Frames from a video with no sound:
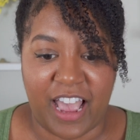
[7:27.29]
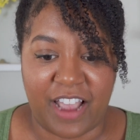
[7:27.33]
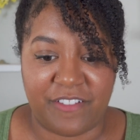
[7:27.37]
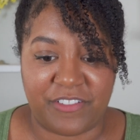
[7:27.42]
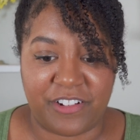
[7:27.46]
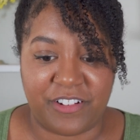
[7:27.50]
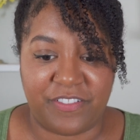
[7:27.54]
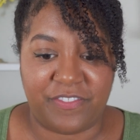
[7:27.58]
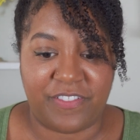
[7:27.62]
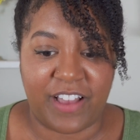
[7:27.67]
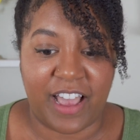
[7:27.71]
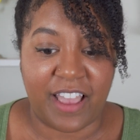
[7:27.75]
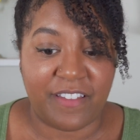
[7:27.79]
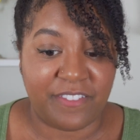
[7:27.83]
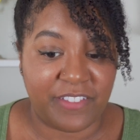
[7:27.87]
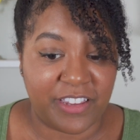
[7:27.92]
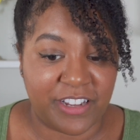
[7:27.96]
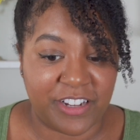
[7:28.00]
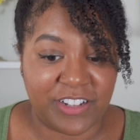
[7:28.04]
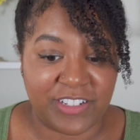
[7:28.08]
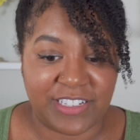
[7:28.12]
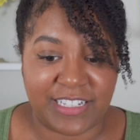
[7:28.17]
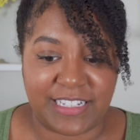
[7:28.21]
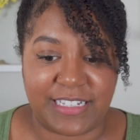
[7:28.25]
After 5
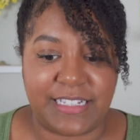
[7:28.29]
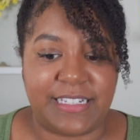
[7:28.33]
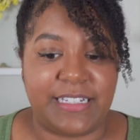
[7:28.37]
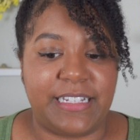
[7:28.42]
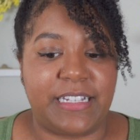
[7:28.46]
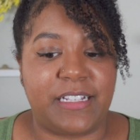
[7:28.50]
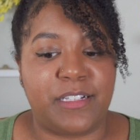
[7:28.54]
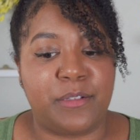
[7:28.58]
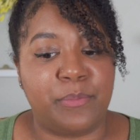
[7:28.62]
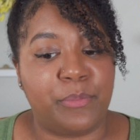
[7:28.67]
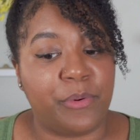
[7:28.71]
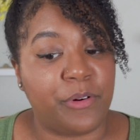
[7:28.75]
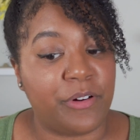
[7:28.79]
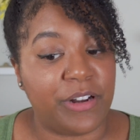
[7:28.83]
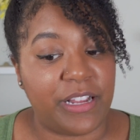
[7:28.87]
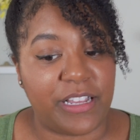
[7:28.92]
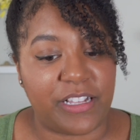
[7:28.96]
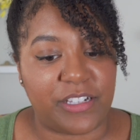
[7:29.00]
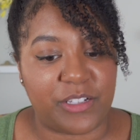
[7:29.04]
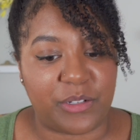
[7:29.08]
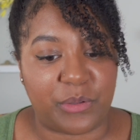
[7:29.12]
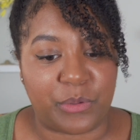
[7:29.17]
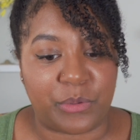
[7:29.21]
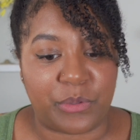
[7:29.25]
years and 6
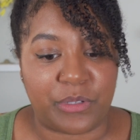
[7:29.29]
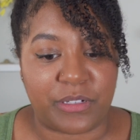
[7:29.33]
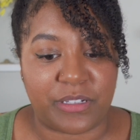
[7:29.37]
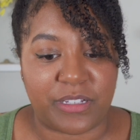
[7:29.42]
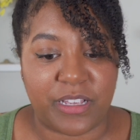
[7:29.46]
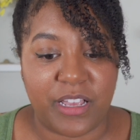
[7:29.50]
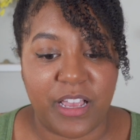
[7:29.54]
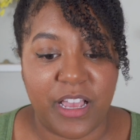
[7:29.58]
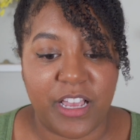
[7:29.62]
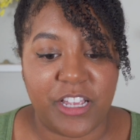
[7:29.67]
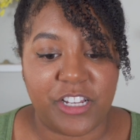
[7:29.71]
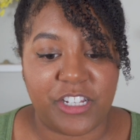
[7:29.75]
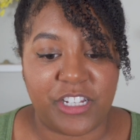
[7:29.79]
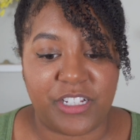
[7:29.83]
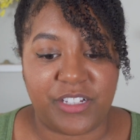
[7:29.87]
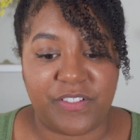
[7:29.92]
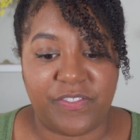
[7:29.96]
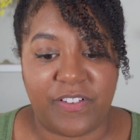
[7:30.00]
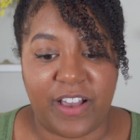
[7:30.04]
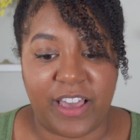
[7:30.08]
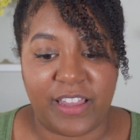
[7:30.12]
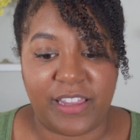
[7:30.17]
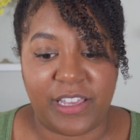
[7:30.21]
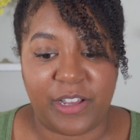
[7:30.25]
boarding schools, she's
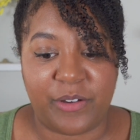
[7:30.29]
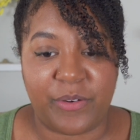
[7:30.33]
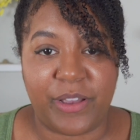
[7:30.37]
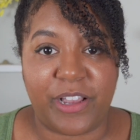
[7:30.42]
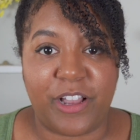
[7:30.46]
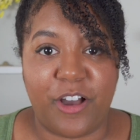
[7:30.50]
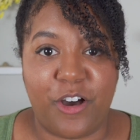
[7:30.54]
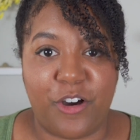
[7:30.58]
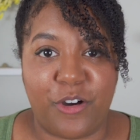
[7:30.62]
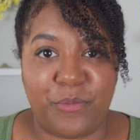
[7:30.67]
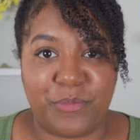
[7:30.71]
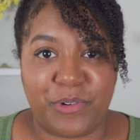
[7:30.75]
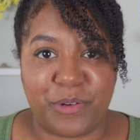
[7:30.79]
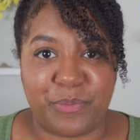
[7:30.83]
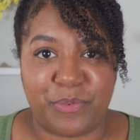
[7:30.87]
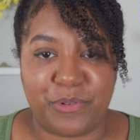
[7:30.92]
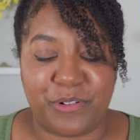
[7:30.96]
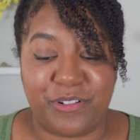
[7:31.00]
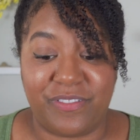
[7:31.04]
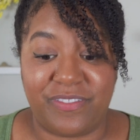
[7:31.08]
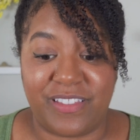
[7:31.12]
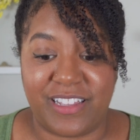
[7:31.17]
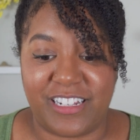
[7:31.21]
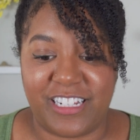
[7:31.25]
finally going home to
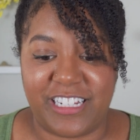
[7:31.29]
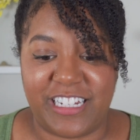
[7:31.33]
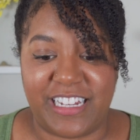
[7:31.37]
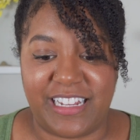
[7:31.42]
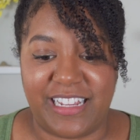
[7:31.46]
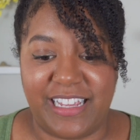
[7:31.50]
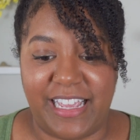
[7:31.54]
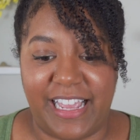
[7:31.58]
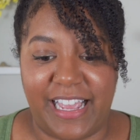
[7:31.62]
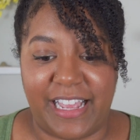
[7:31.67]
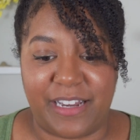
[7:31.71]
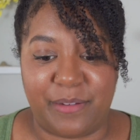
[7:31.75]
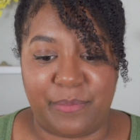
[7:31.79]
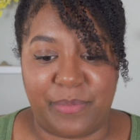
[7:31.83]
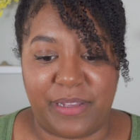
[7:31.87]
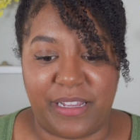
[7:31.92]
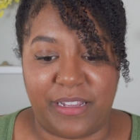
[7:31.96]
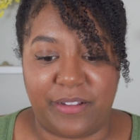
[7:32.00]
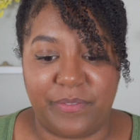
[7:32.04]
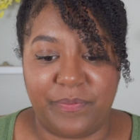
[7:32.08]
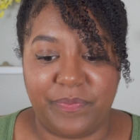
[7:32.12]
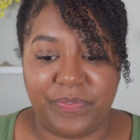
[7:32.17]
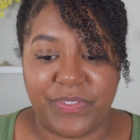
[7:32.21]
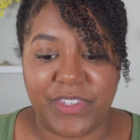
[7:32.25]
prove that she can
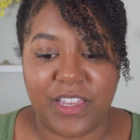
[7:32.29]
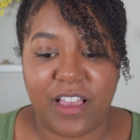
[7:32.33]
be.